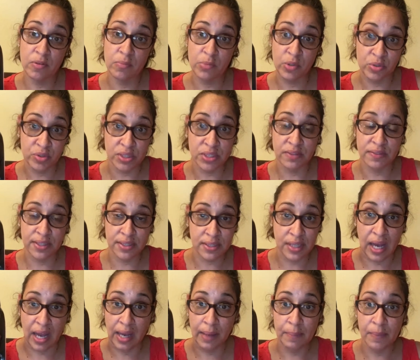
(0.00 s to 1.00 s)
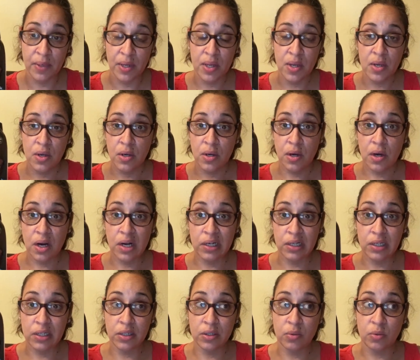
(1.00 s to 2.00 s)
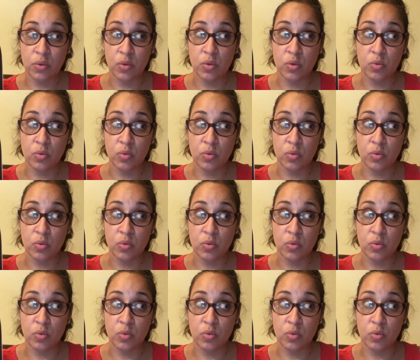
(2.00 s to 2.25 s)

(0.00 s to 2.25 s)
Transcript: most of the time are